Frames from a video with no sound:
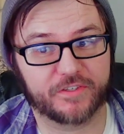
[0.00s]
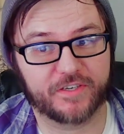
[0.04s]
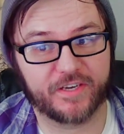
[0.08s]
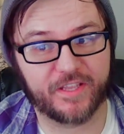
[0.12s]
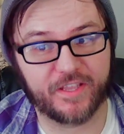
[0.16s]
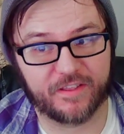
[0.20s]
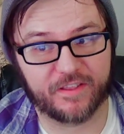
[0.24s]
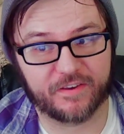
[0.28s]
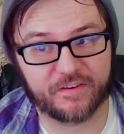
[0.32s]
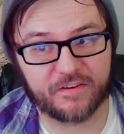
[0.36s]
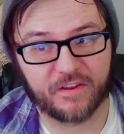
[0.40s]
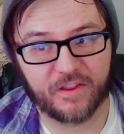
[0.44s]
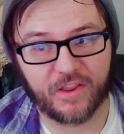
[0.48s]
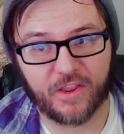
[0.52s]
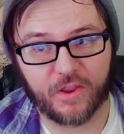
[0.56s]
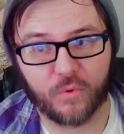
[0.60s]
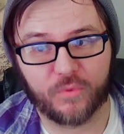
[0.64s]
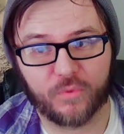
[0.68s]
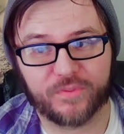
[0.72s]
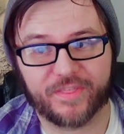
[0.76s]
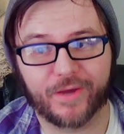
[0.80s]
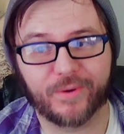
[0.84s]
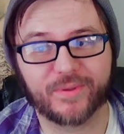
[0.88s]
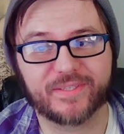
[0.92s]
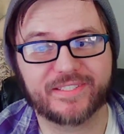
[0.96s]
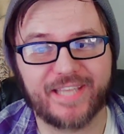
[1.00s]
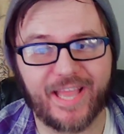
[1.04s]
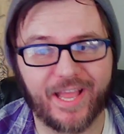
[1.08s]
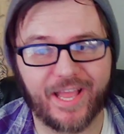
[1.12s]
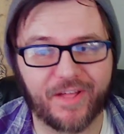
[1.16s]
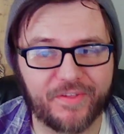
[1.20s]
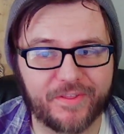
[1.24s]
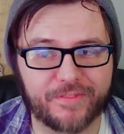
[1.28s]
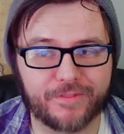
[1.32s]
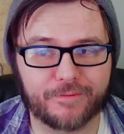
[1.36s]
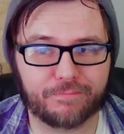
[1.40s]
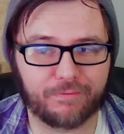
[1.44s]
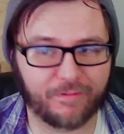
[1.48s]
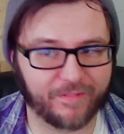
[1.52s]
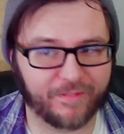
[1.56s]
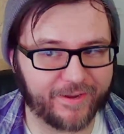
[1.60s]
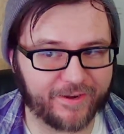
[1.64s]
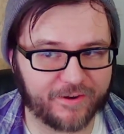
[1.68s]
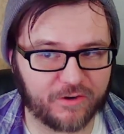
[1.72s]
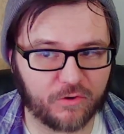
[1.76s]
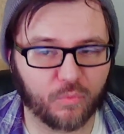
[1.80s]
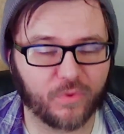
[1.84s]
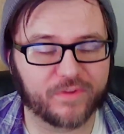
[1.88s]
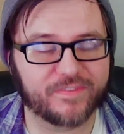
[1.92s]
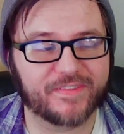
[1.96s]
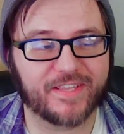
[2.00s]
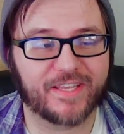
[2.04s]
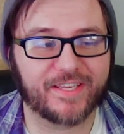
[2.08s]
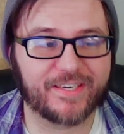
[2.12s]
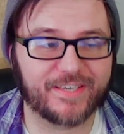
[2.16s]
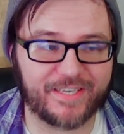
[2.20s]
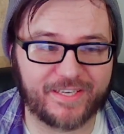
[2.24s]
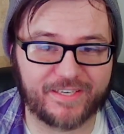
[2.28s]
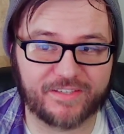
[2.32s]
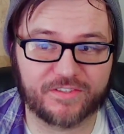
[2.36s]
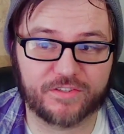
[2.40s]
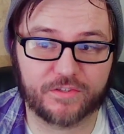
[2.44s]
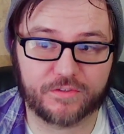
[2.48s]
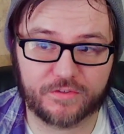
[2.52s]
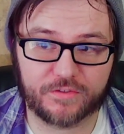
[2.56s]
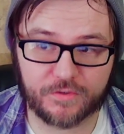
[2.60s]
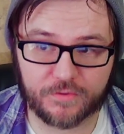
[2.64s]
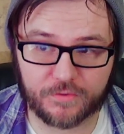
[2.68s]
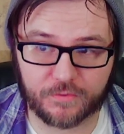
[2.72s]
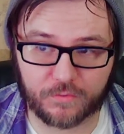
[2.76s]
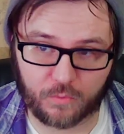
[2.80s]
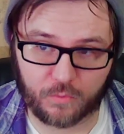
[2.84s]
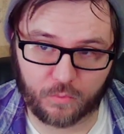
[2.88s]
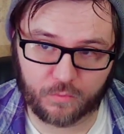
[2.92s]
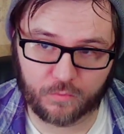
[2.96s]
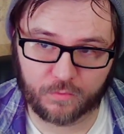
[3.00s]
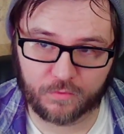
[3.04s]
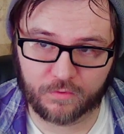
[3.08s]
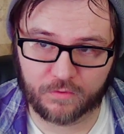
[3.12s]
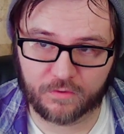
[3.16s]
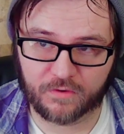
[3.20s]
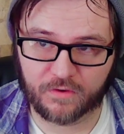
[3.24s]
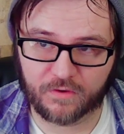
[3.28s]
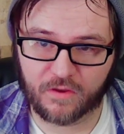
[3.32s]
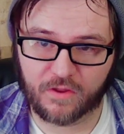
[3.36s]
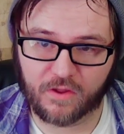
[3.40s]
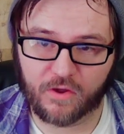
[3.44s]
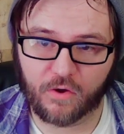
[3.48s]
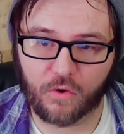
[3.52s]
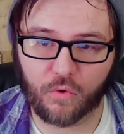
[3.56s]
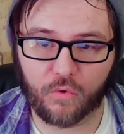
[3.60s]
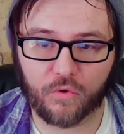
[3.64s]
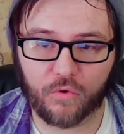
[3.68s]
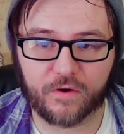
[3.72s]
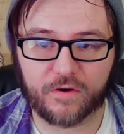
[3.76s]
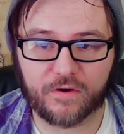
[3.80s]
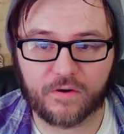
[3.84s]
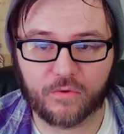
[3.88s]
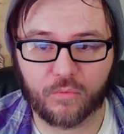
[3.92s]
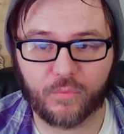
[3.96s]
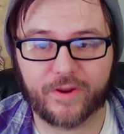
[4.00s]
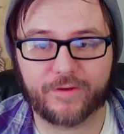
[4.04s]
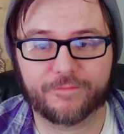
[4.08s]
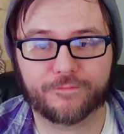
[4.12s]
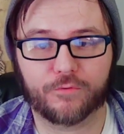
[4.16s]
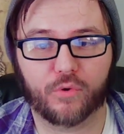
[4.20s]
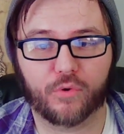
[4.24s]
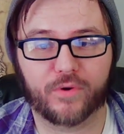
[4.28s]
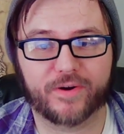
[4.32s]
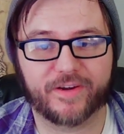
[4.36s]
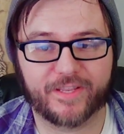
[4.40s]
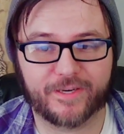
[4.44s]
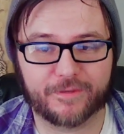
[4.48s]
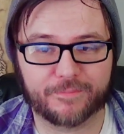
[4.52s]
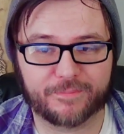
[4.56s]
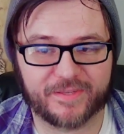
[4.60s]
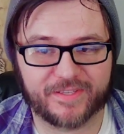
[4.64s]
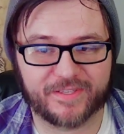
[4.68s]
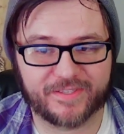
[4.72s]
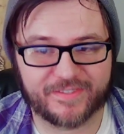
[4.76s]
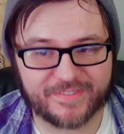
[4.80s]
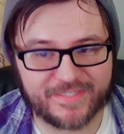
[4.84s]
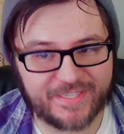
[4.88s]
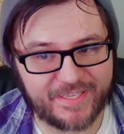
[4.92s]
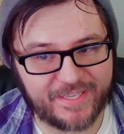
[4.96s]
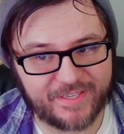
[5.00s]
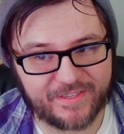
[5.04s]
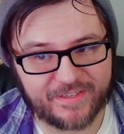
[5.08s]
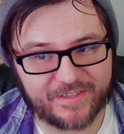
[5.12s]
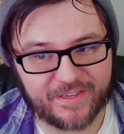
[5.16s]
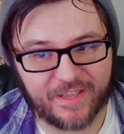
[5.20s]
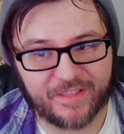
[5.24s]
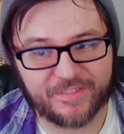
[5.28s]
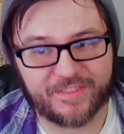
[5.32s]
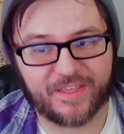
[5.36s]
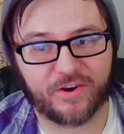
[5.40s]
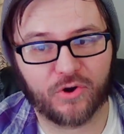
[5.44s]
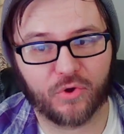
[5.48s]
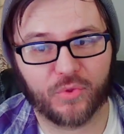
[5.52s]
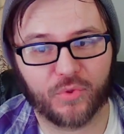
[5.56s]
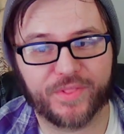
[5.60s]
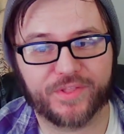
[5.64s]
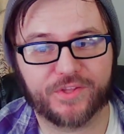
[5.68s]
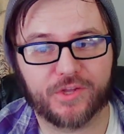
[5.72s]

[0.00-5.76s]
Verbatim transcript: inn, without telling the player what they need to do. Or wait for an NPC that only